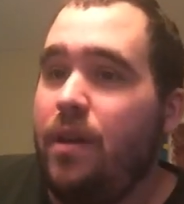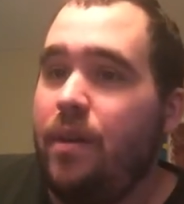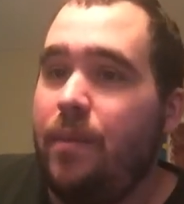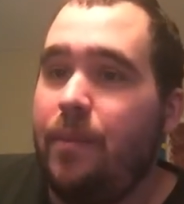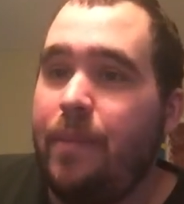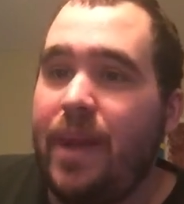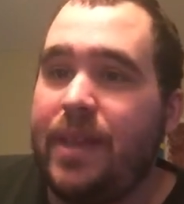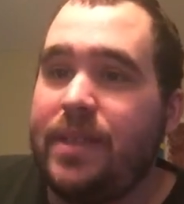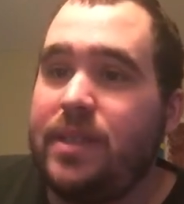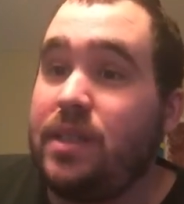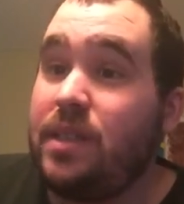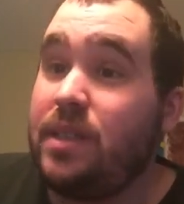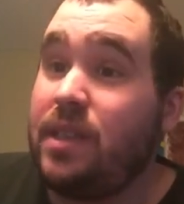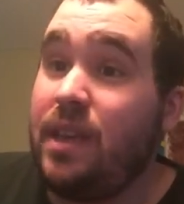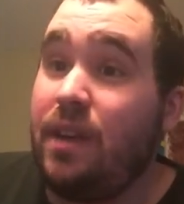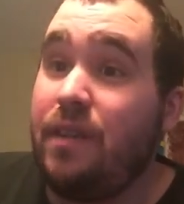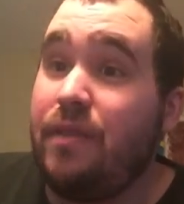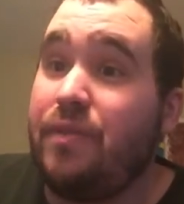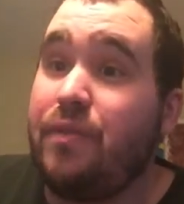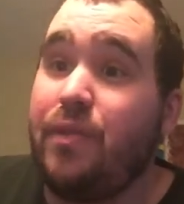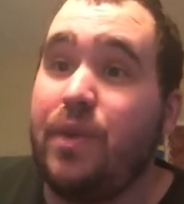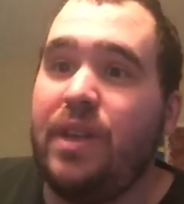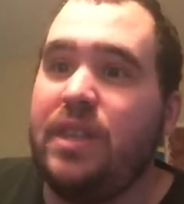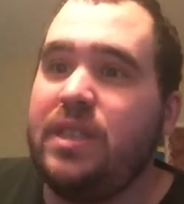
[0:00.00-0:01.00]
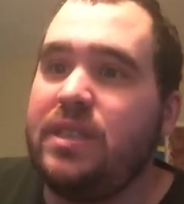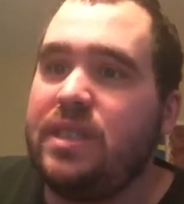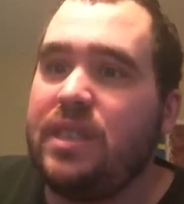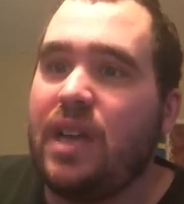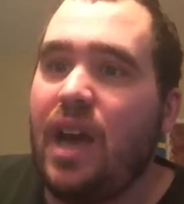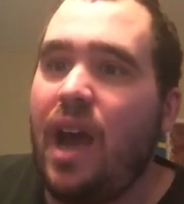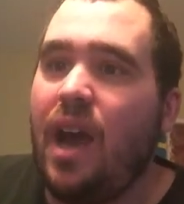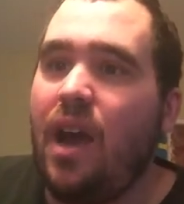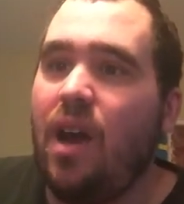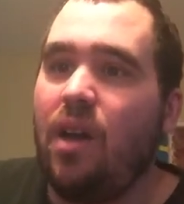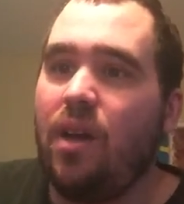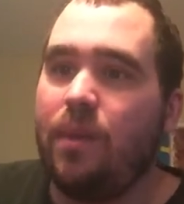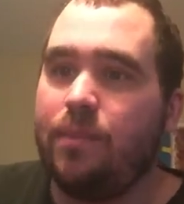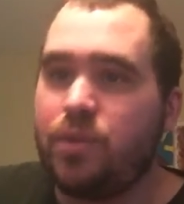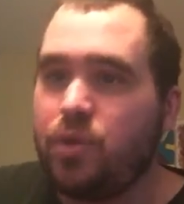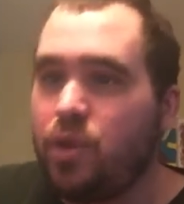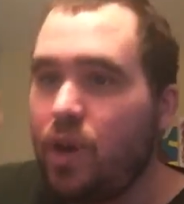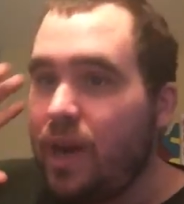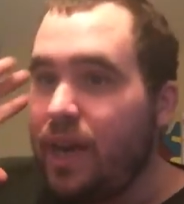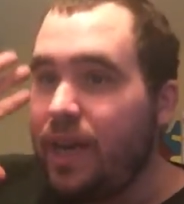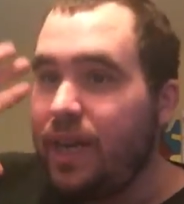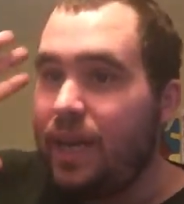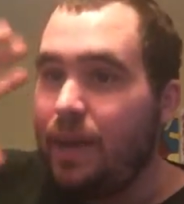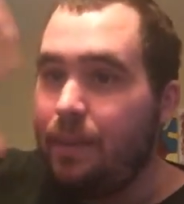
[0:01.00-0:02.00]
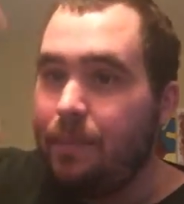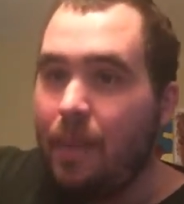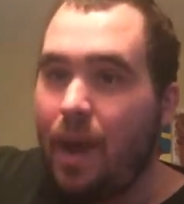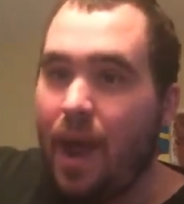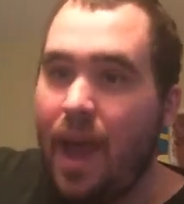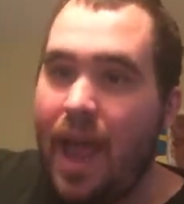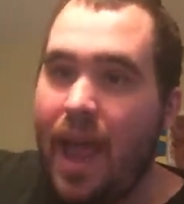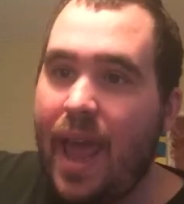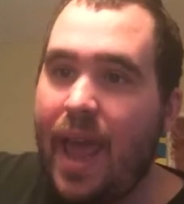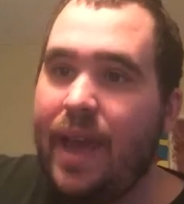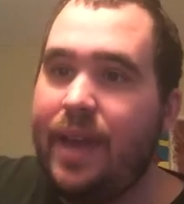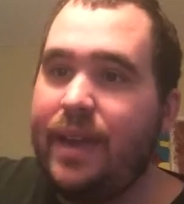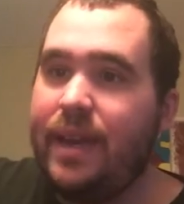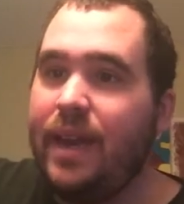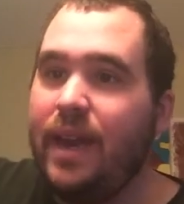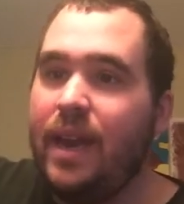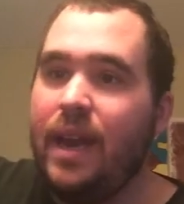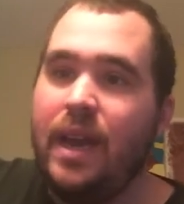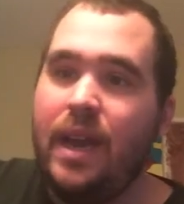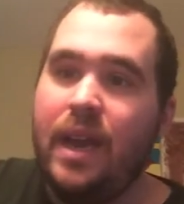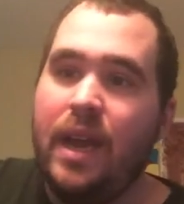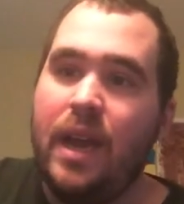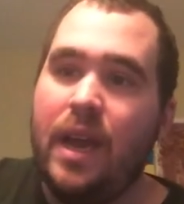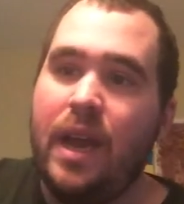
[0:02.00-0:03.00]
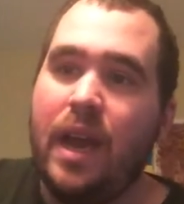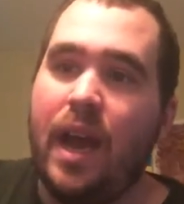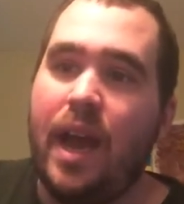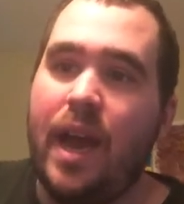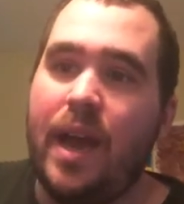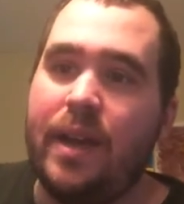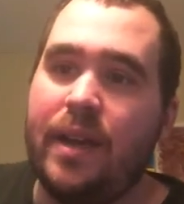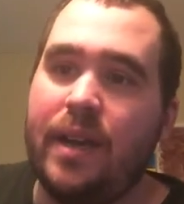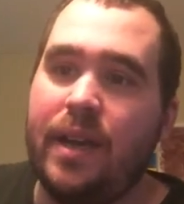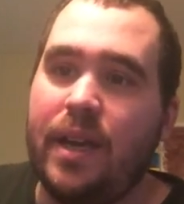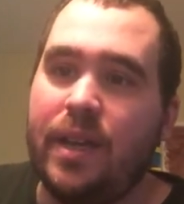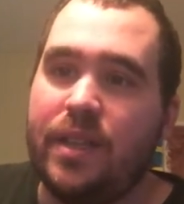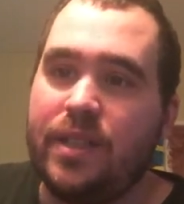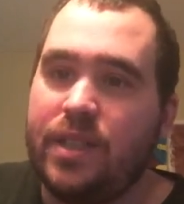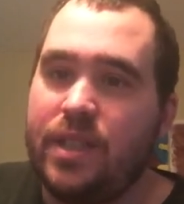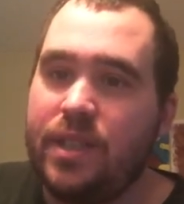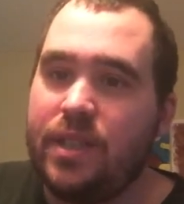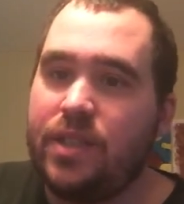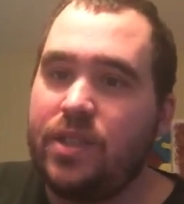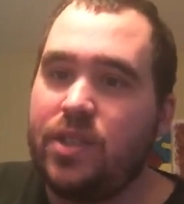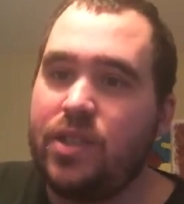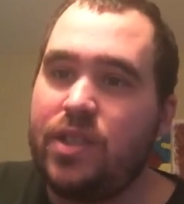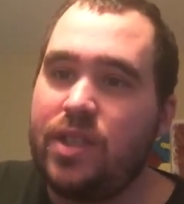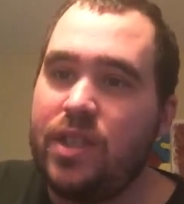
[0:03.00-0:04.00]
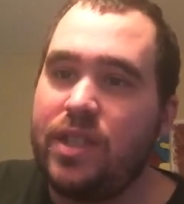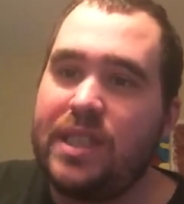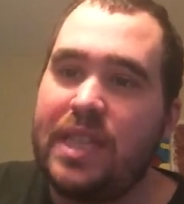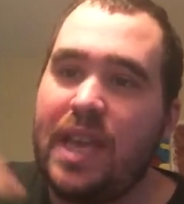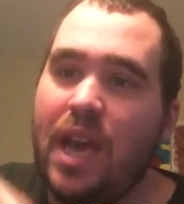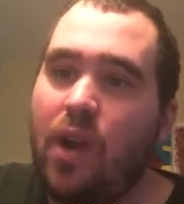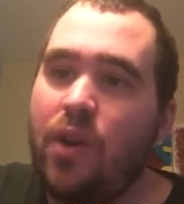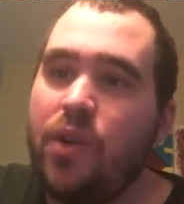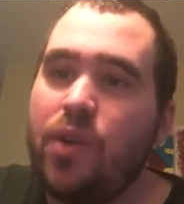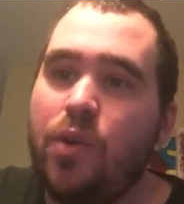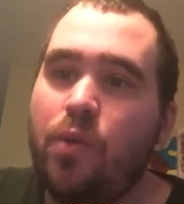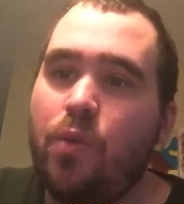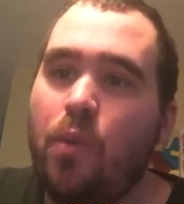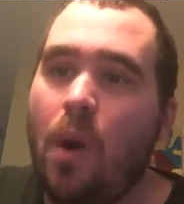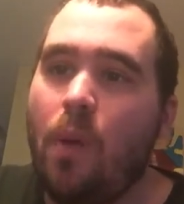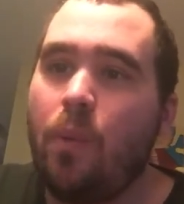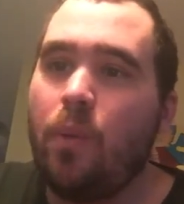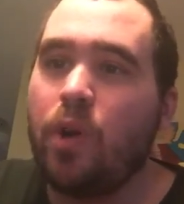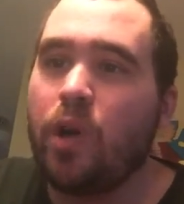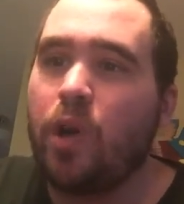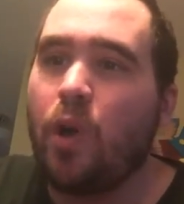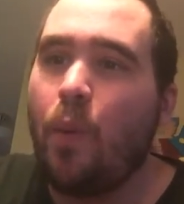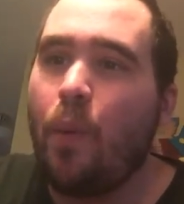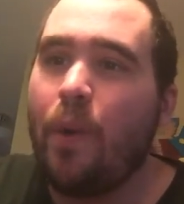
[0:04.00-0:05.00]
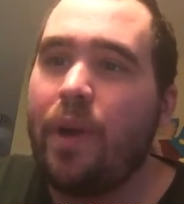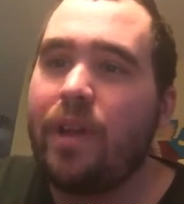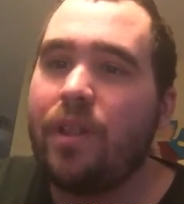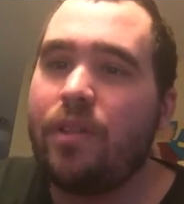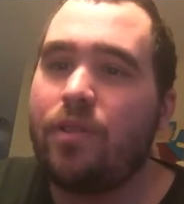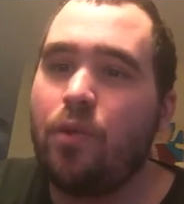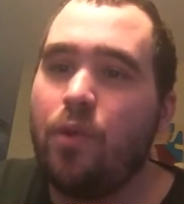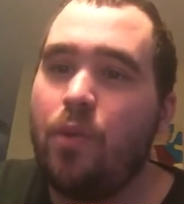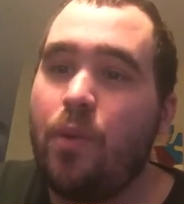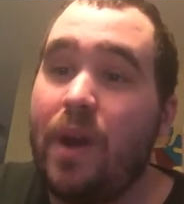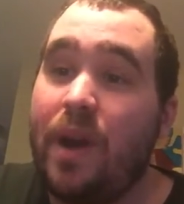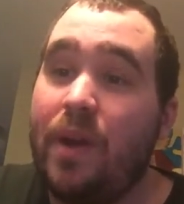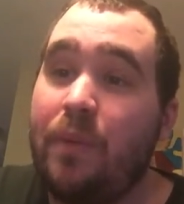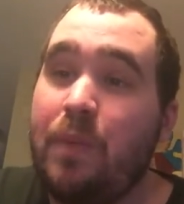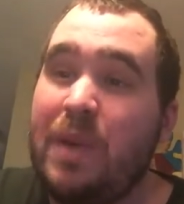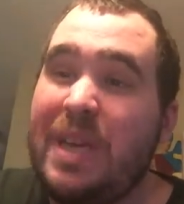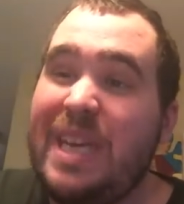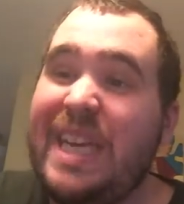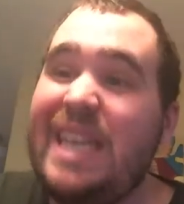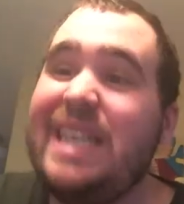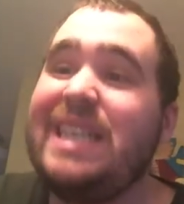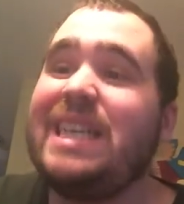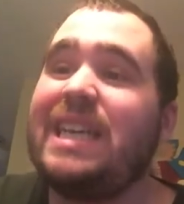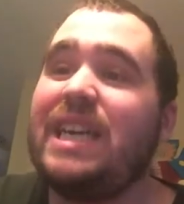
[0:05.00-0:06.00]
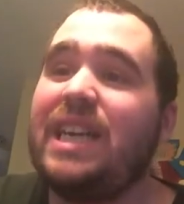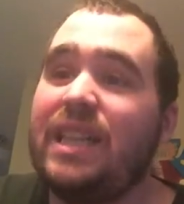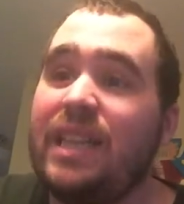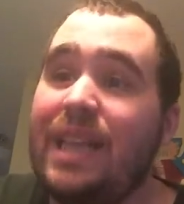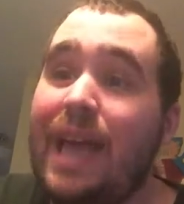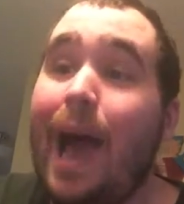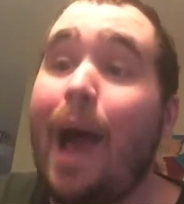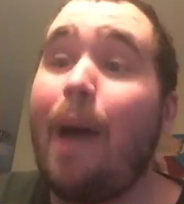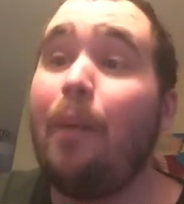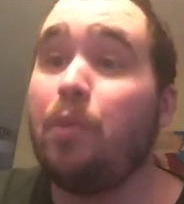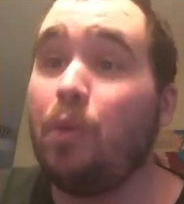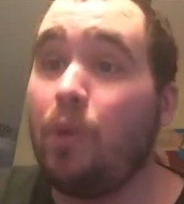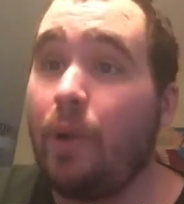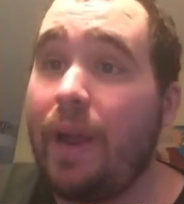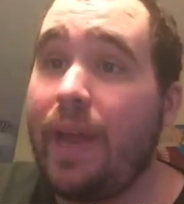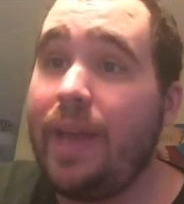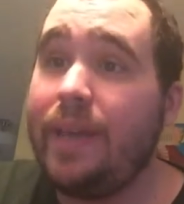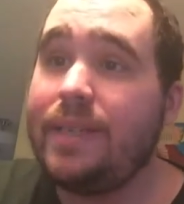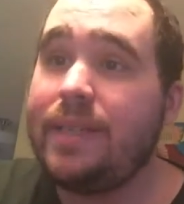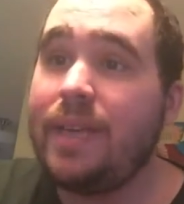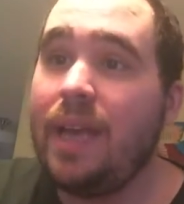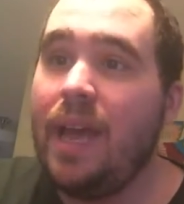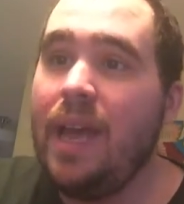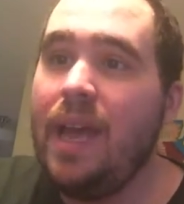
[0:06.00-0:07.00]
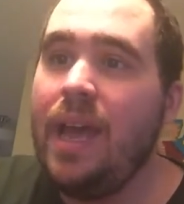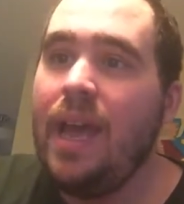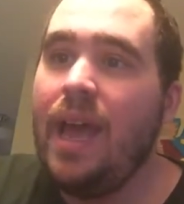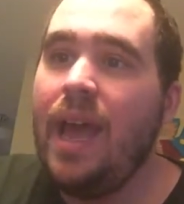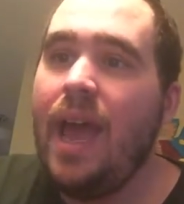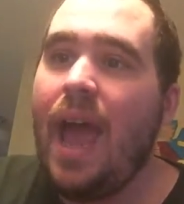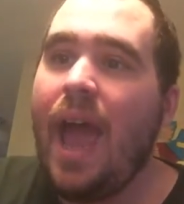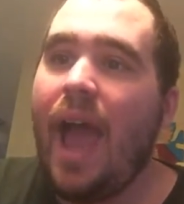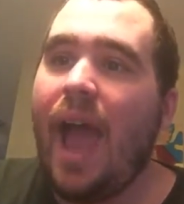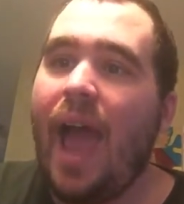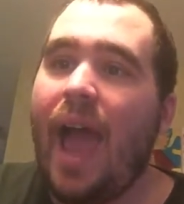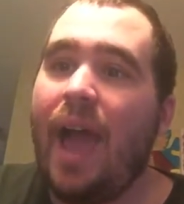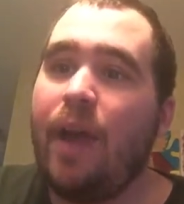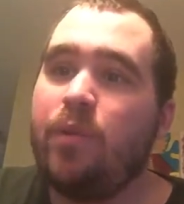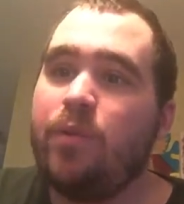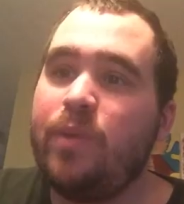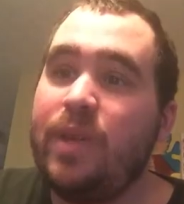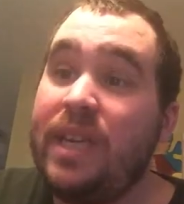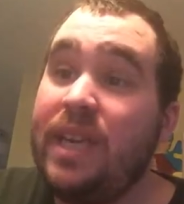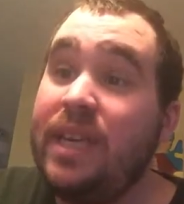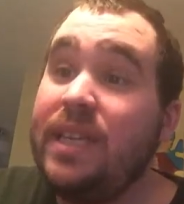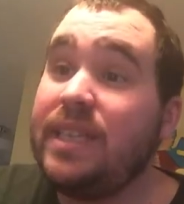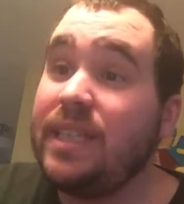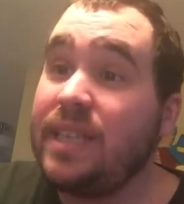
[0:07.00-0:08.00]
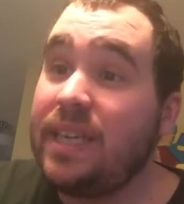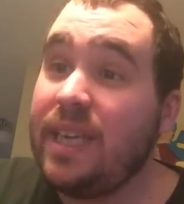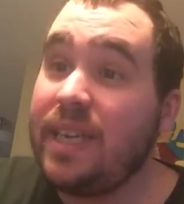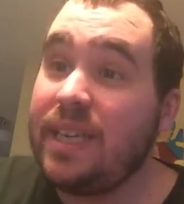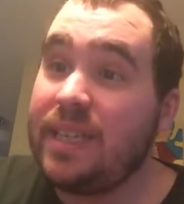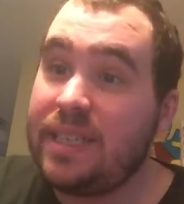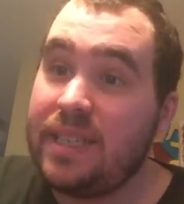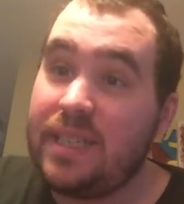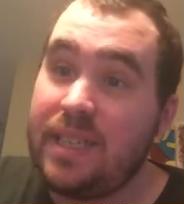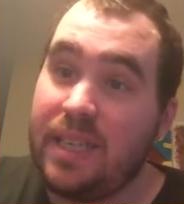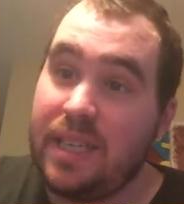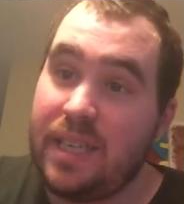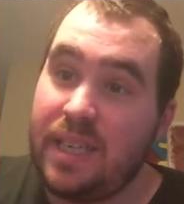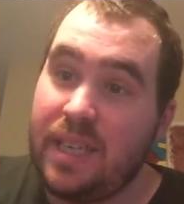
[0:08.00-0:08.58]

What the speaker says: basically a freestyle. I'm trying to get my head and to tell you what we're going through, and we need to collaborate, and we need to get